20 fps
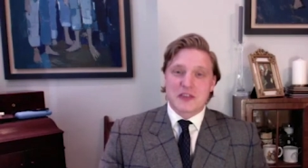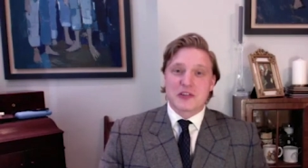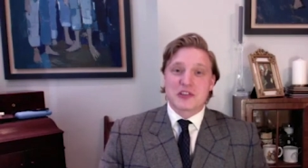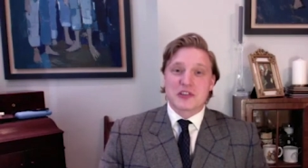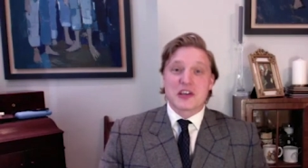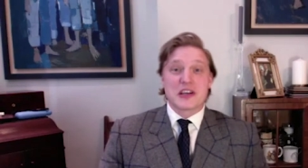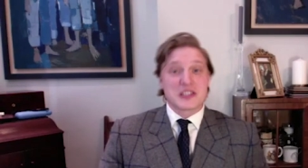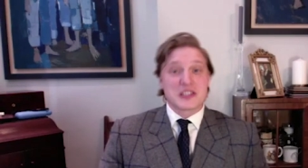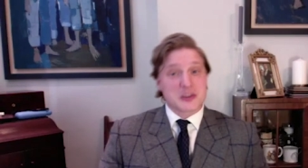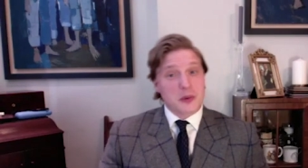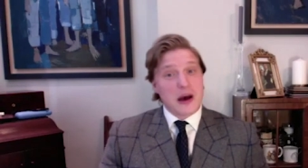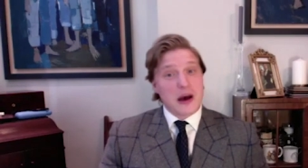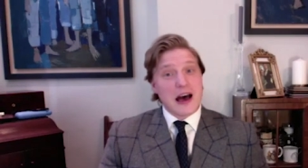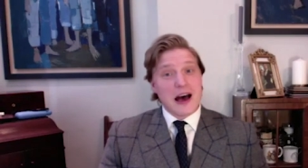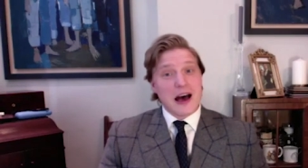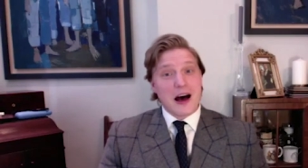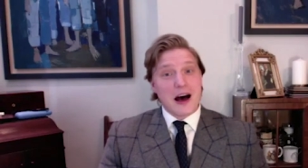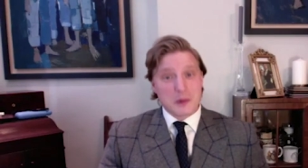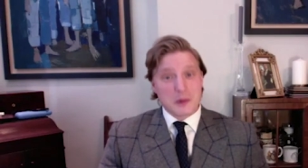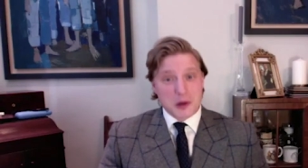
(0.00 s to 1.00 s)
Okay. So I swear
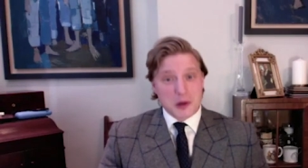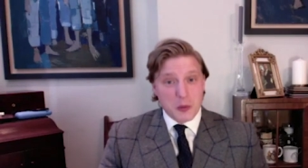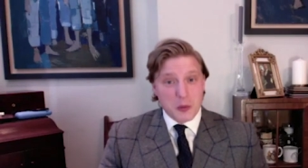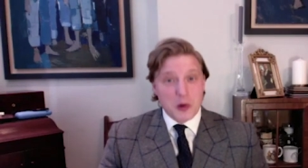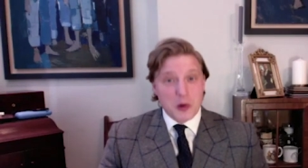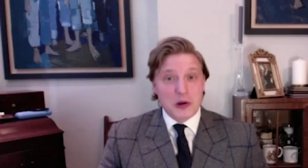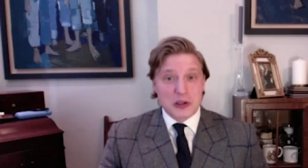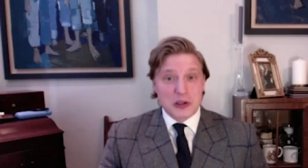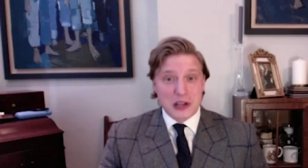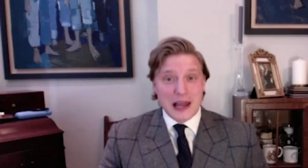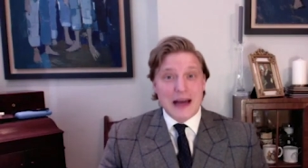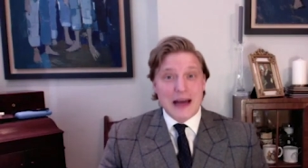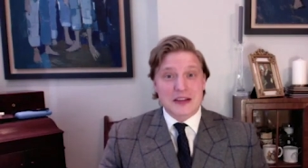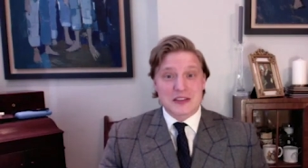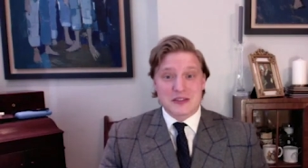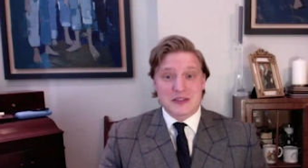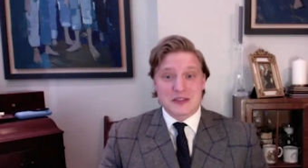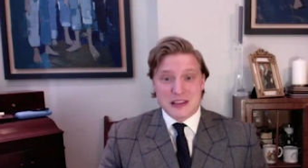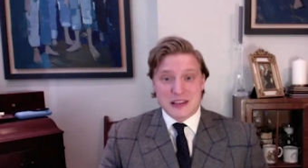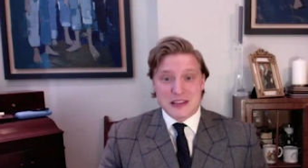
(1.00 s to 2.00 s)
I'm going to waddle out
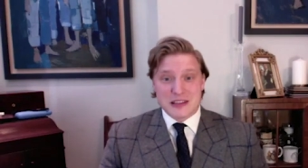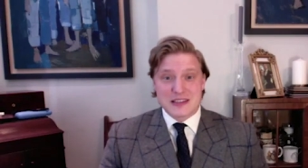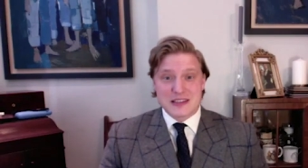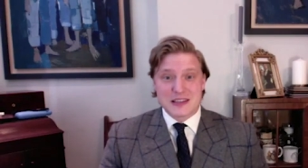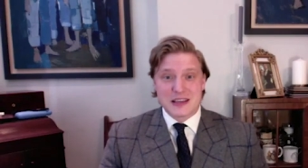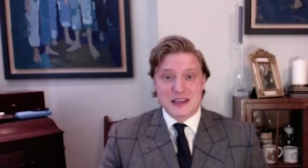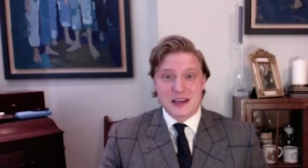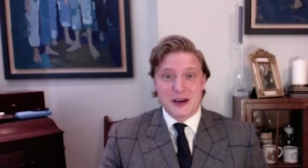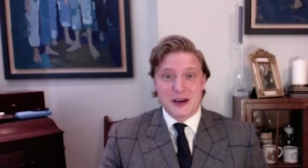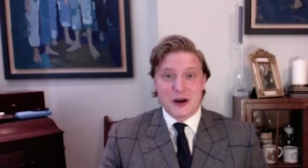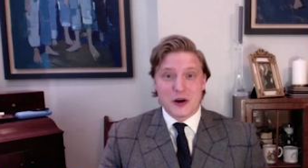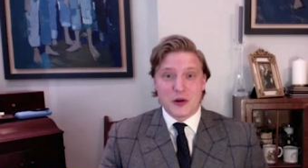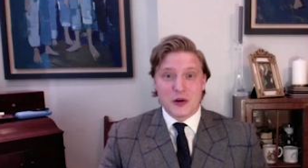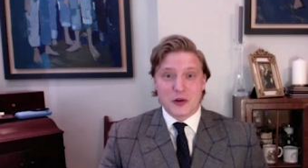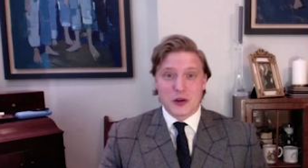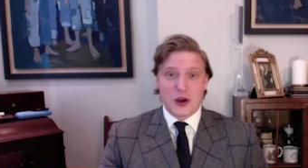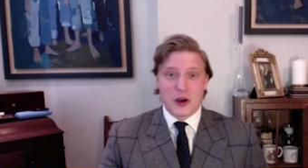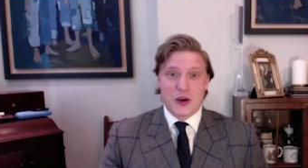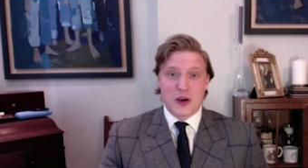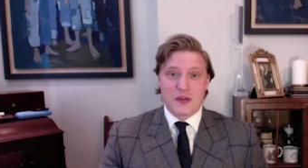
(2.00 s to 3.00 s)
of this
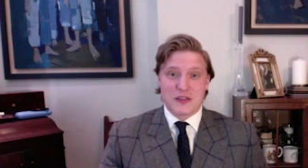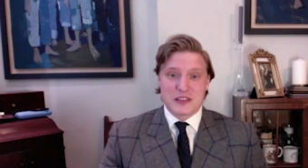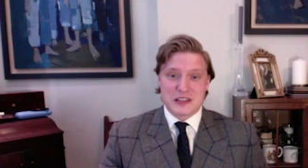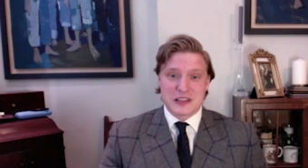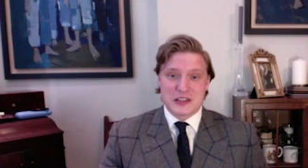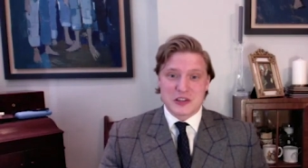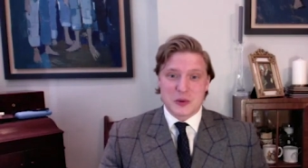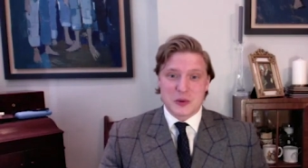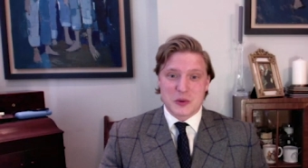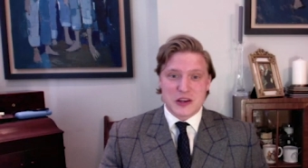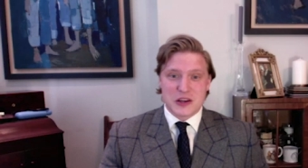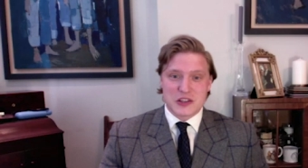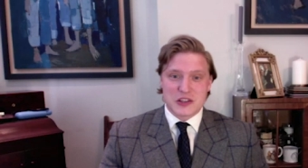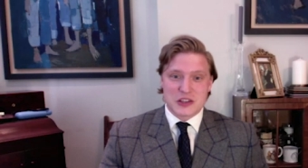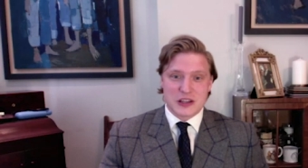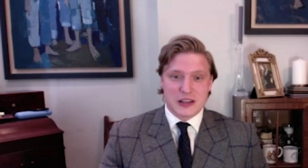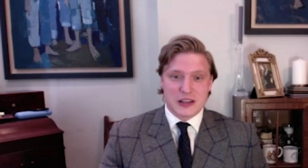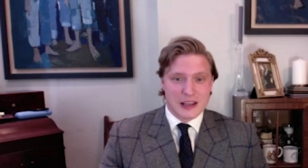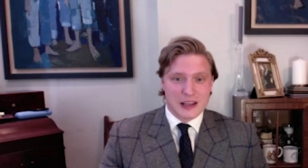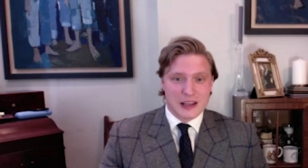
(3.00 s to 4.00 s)
whole COVID
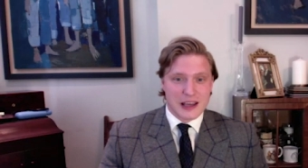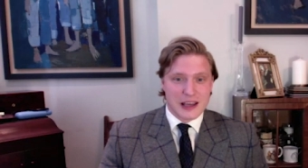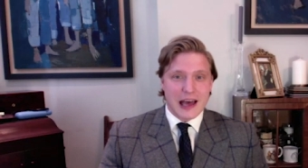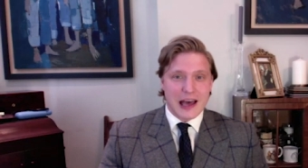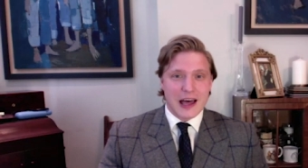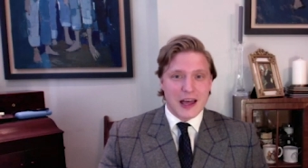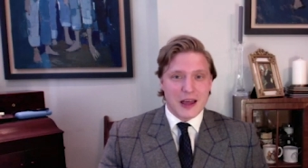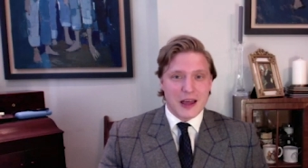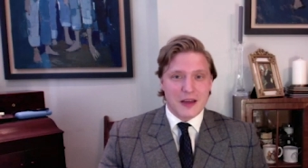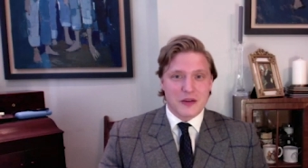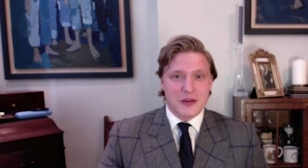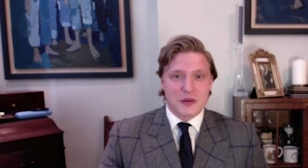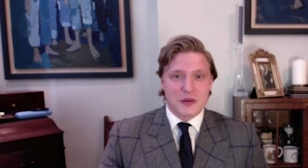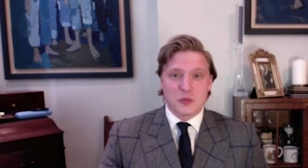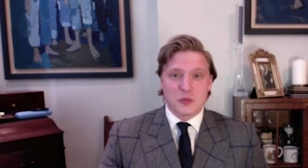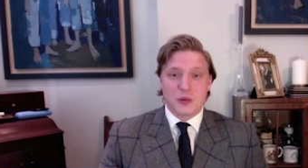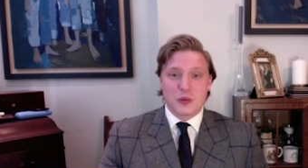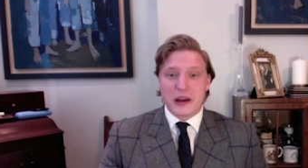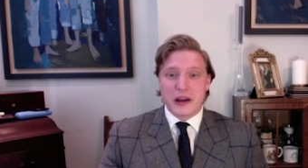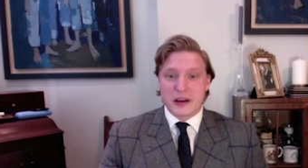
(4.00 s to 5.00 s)
situation
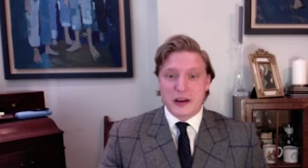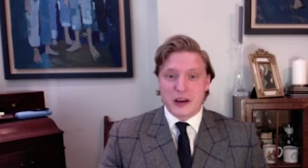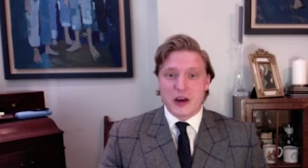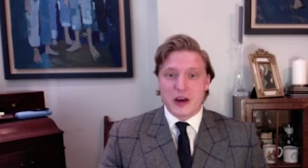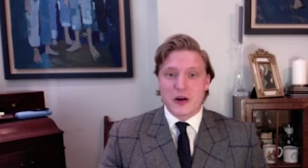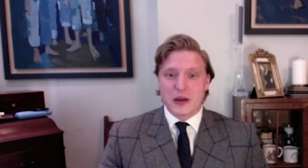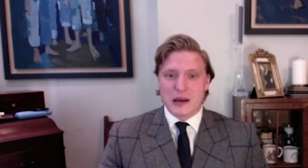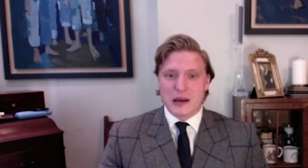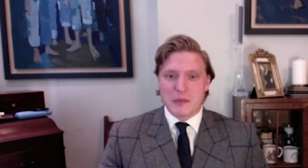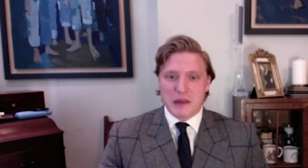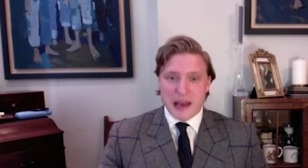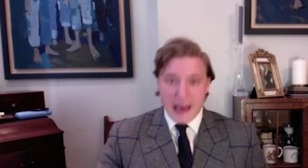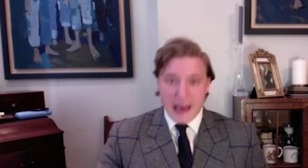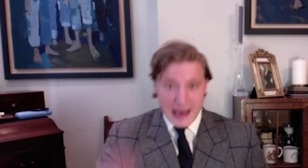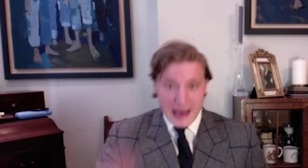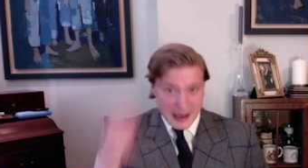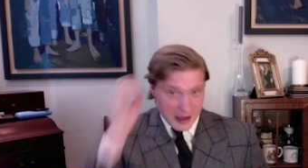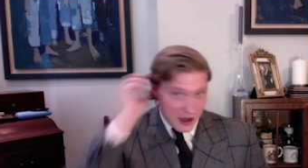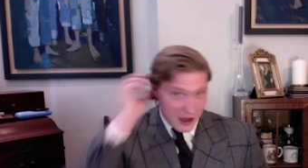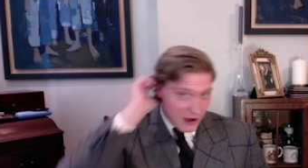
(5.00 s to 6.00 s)
when I go and get my
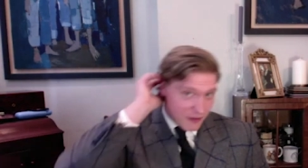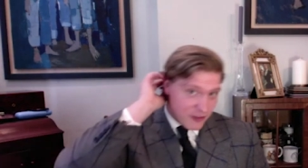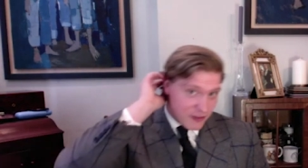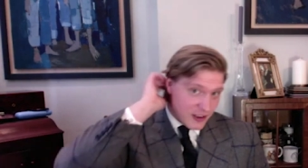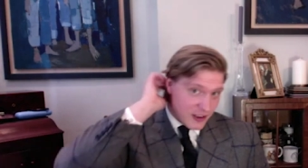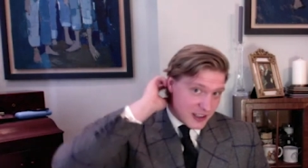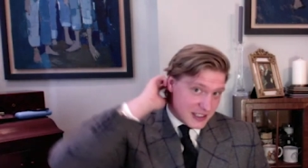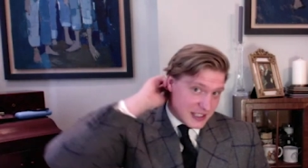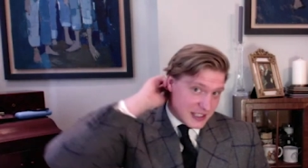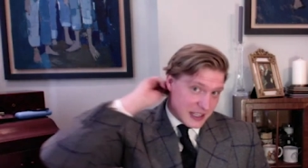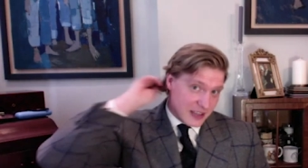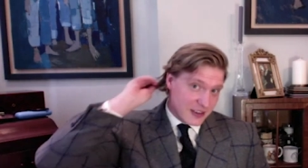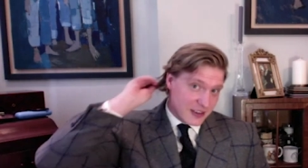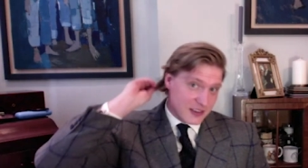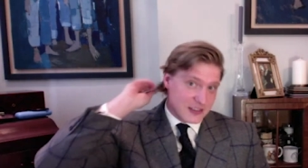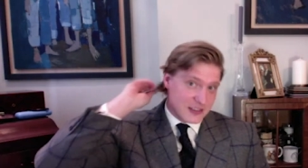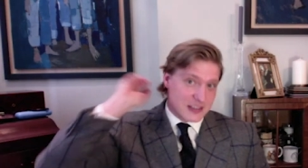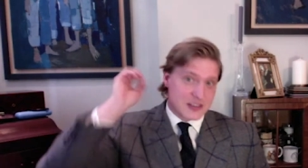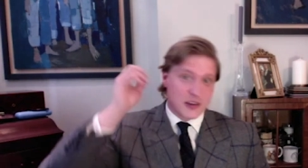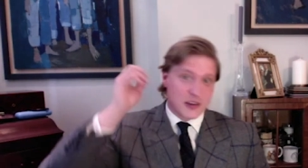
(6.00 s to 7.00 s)
hair cut first thing,
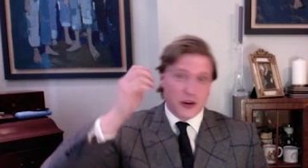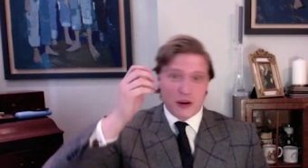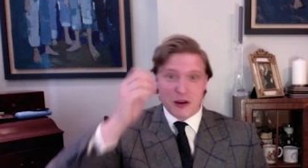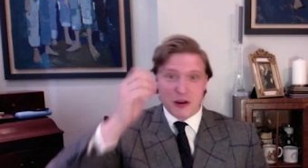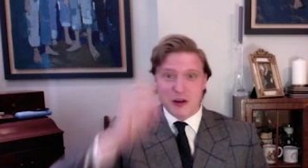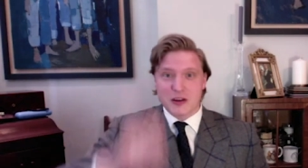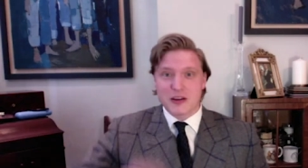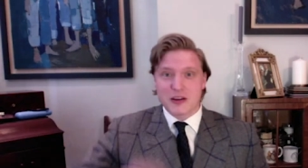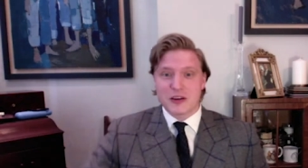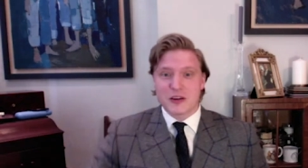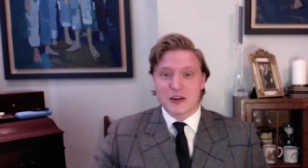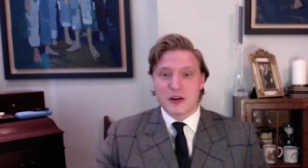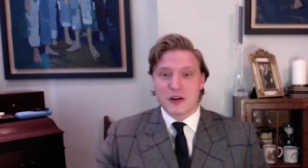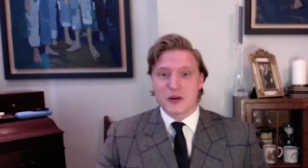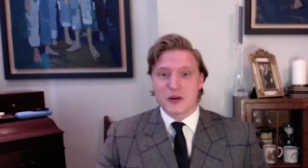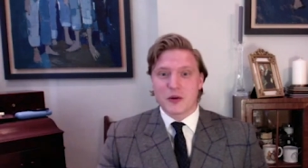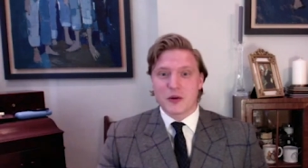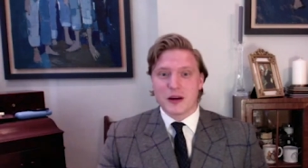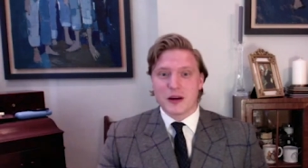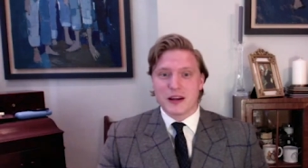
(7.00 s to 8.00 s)
because it's
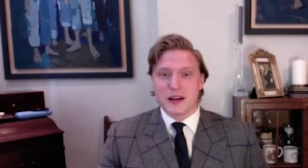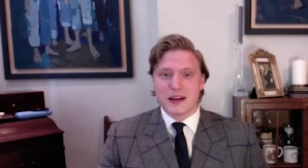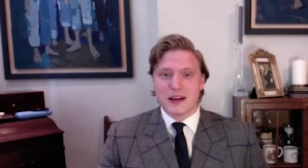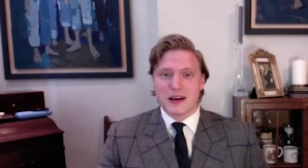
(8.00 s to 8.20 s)
gone quite.